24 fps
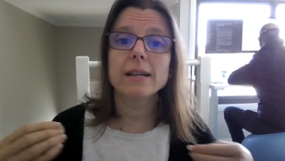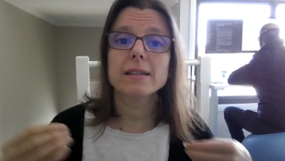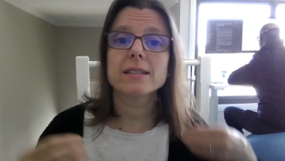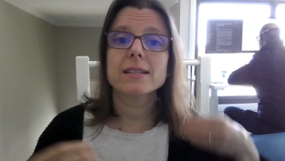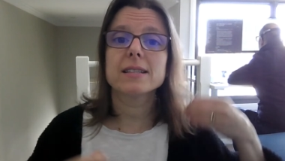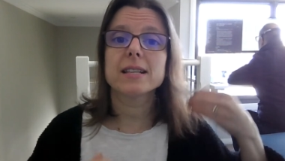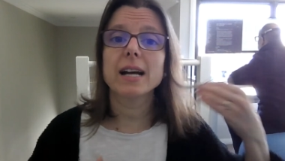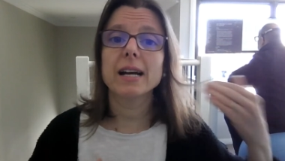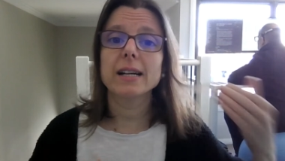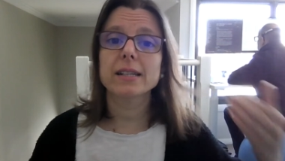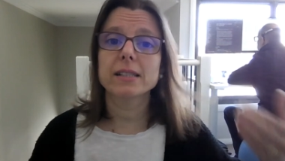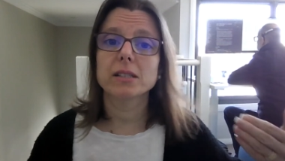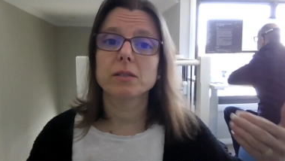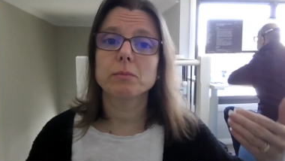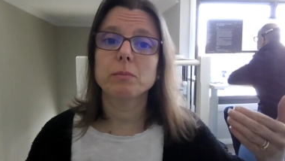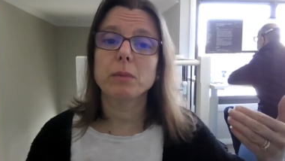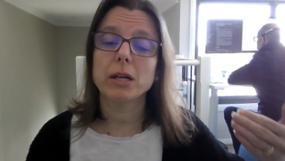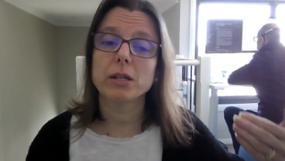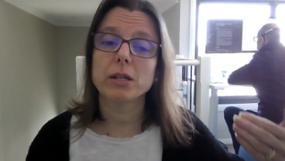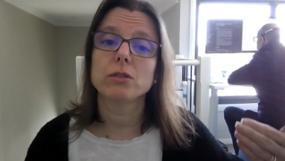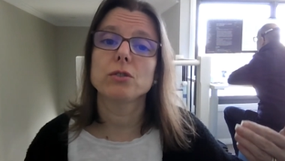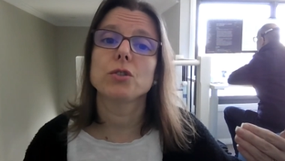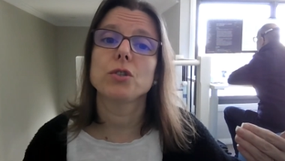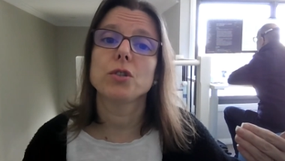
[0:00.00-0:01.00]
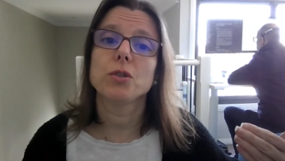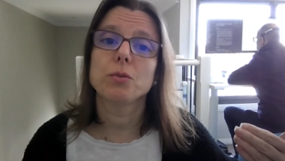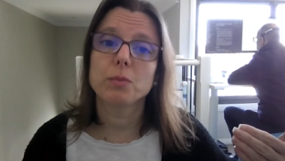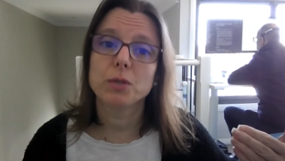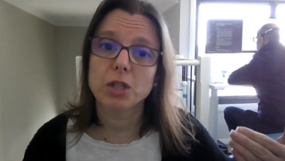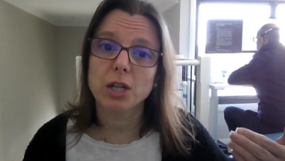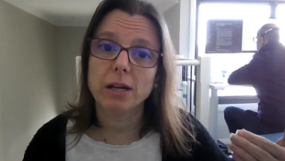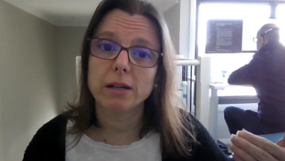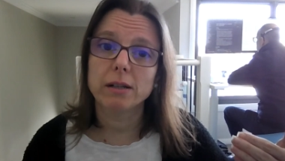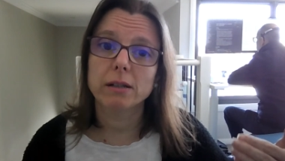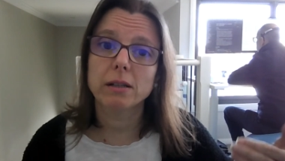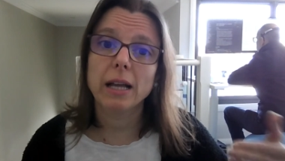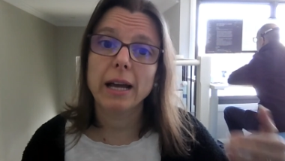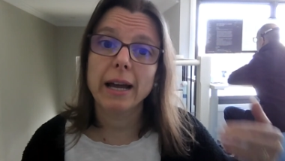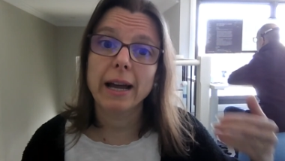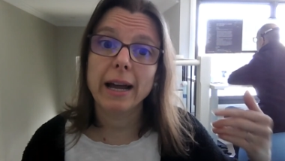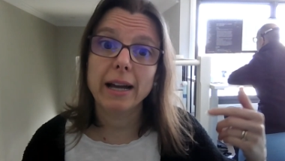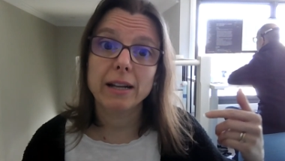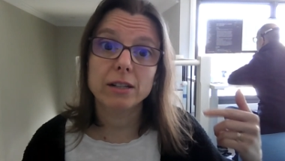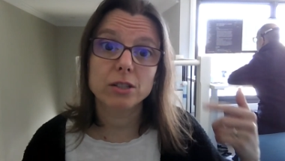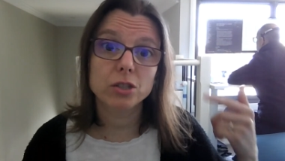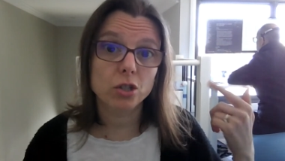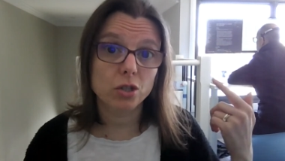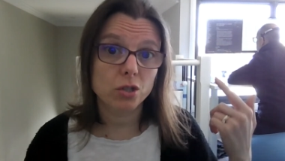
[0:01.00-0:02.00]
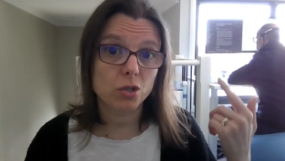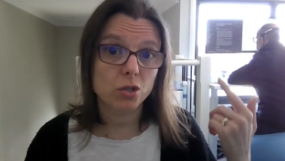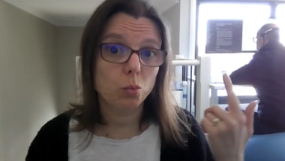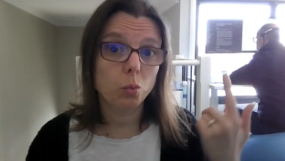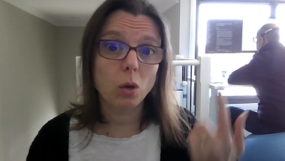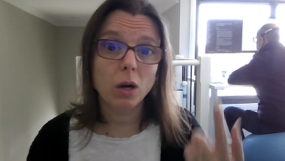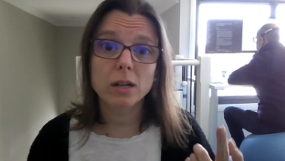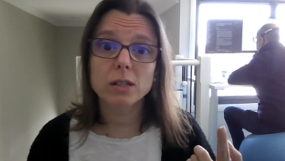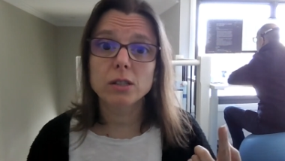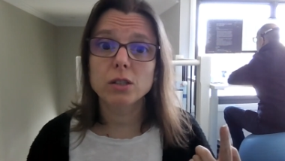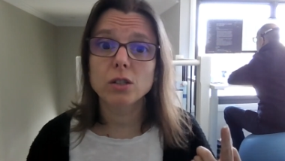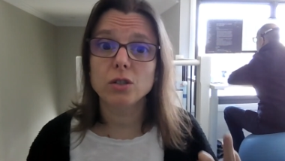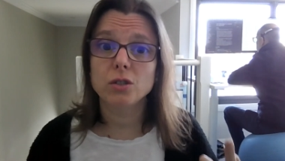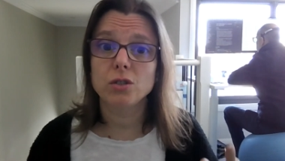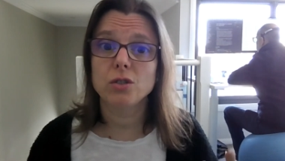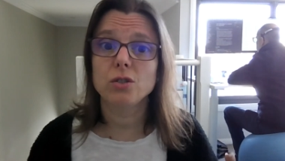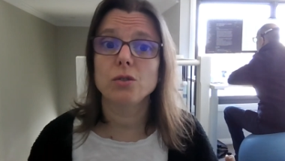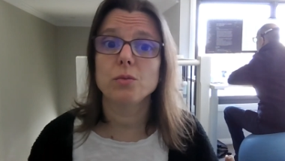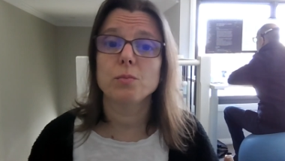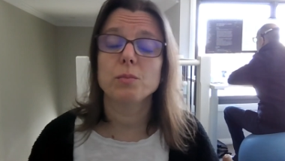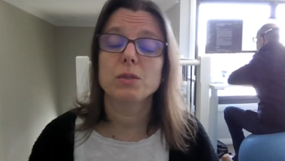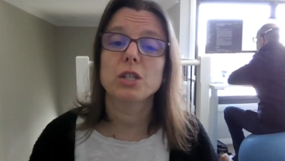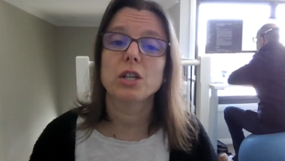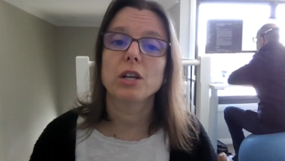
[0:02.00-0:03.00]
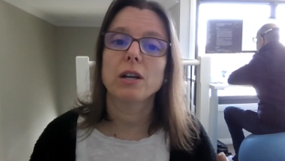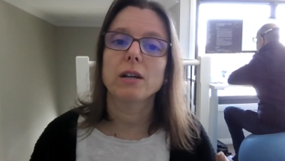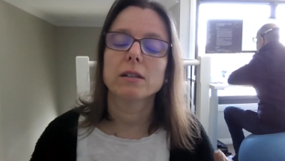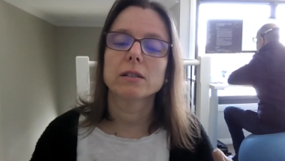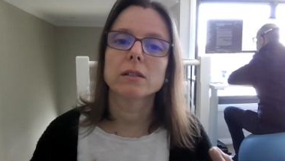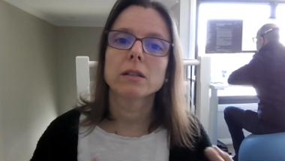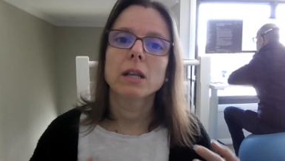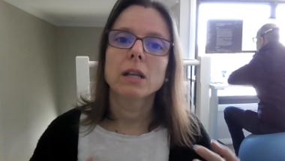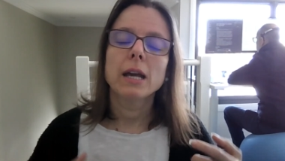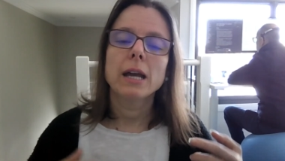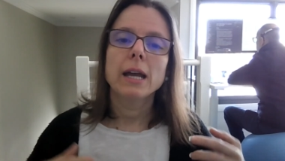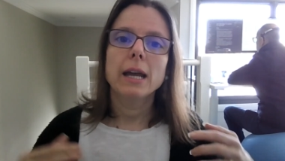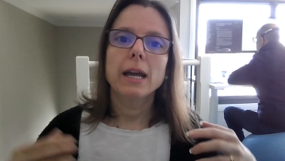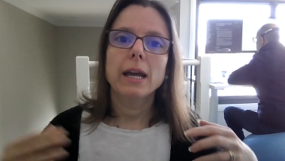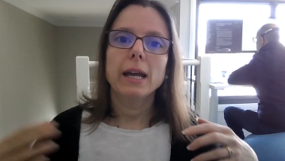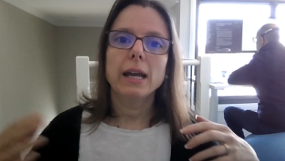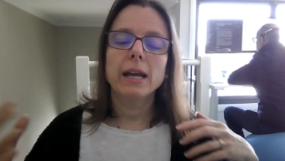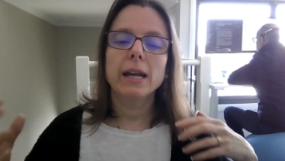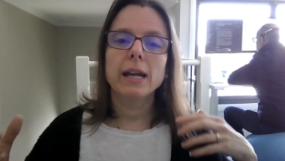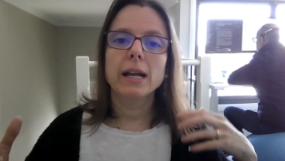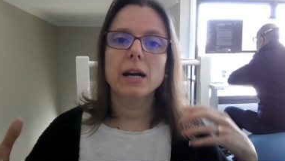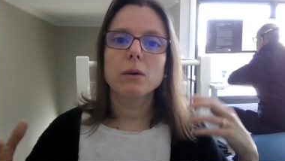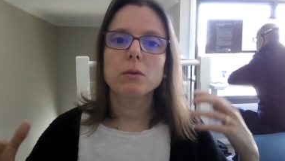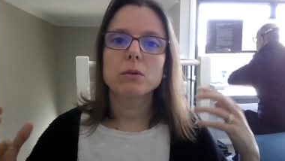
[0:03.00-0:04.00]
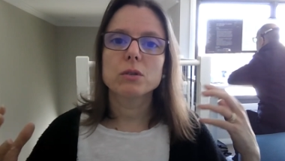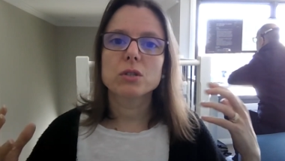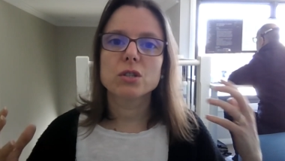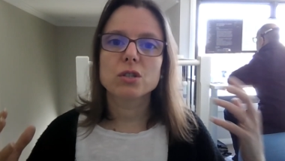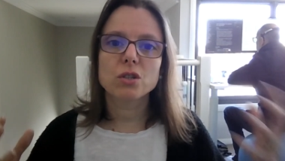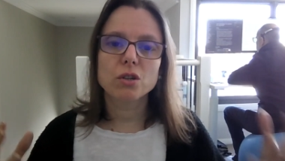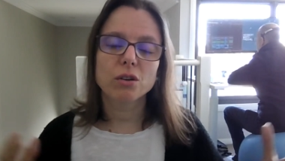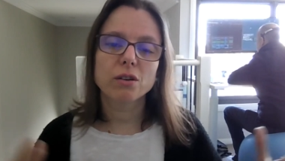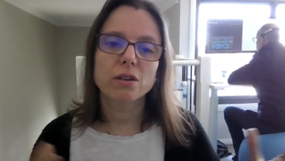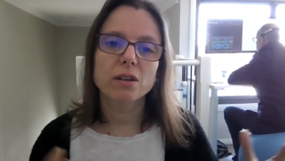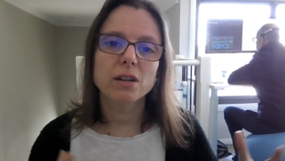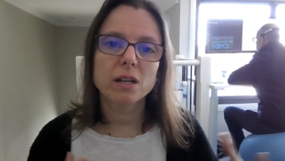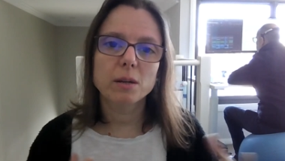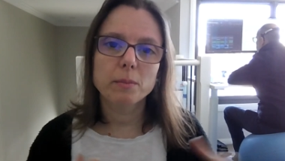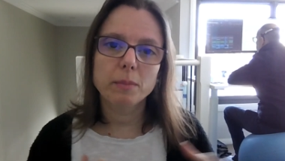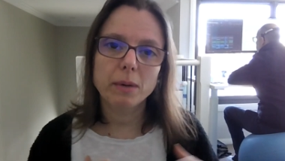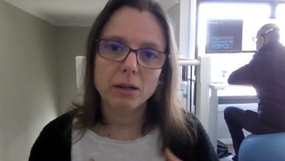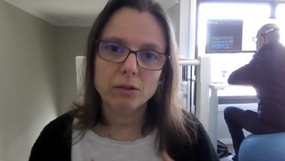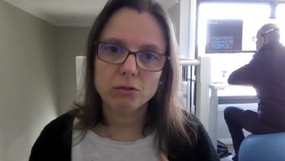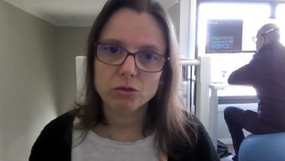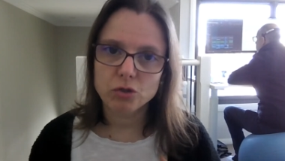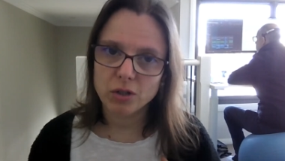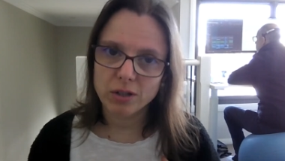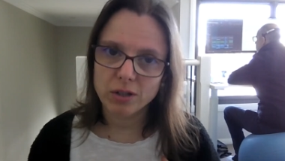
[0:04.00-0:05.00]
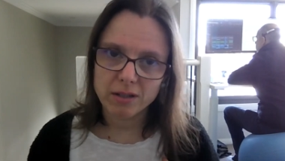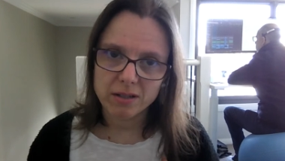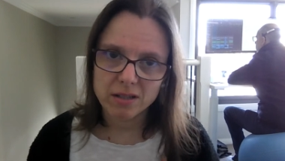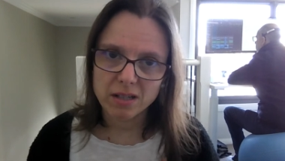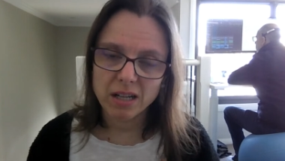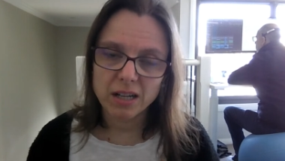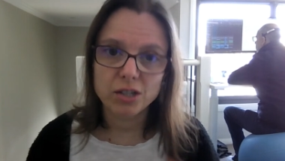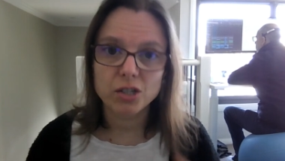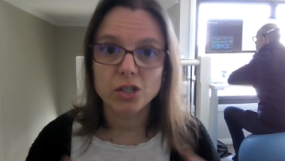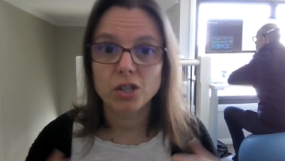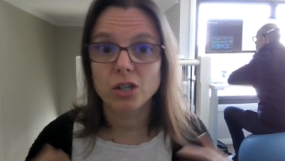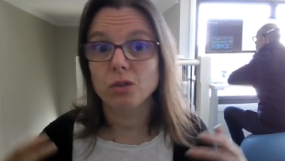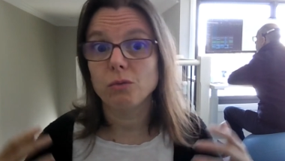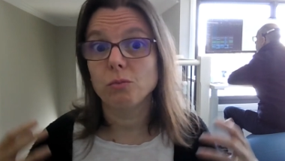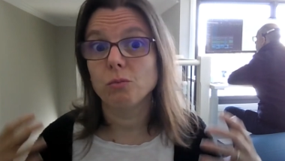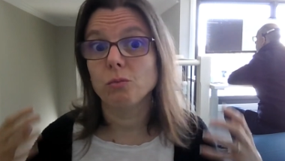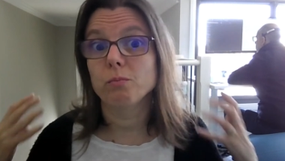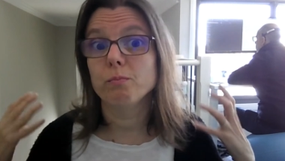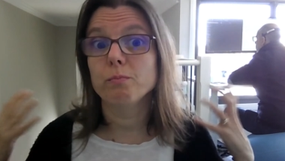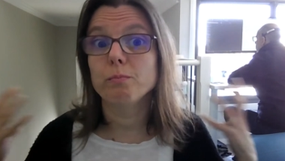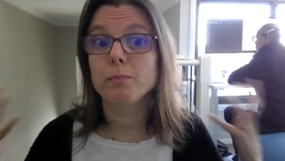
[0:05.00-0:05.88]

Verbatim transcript: started my YouTube channel, I had just one YouTube channel and I was talking about translation.